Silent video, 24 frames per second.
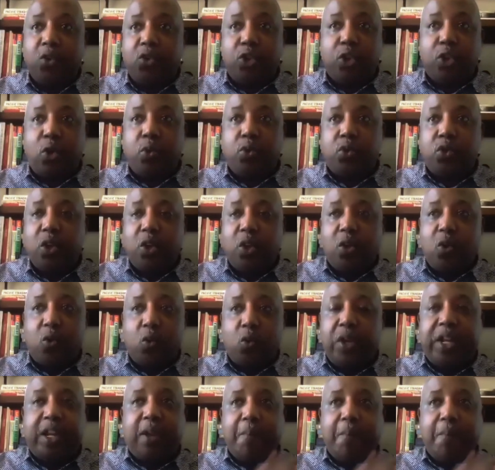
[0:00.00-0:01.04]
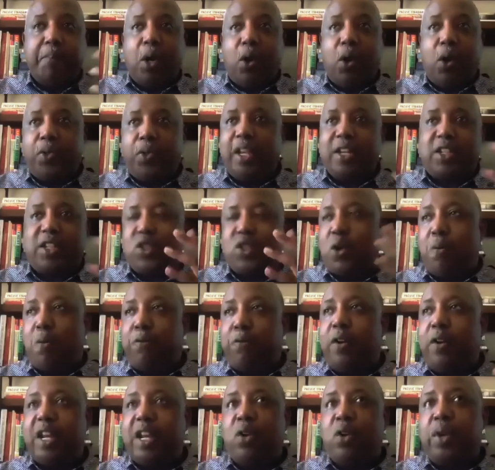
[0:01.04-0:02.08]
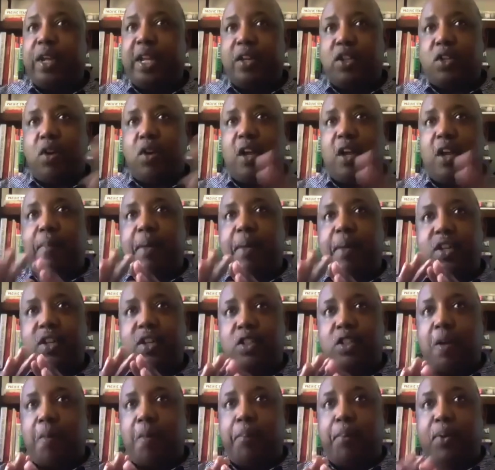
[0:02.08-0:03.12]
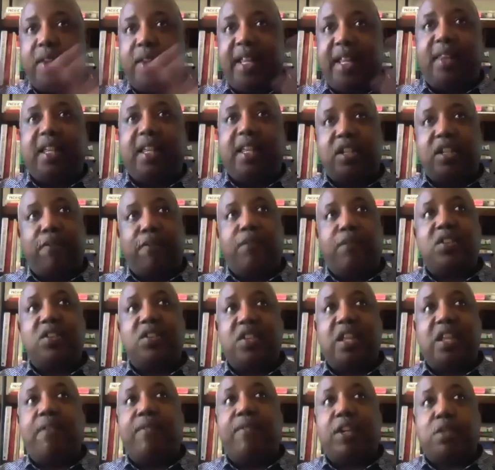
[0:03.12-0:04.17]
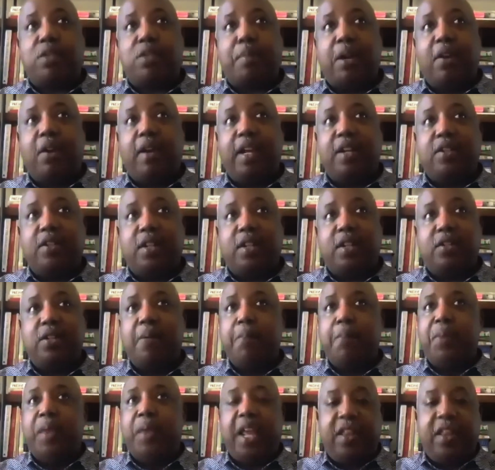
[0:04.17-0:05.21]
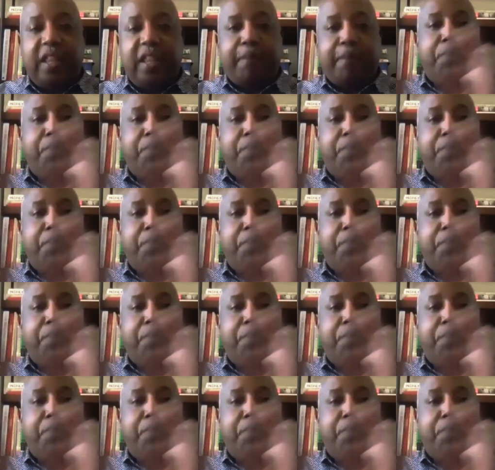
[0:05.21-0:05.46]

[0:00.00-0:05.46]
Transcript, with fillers: Joe's, we can both, it's so funny, we can talk about a completely different set of experiences, and they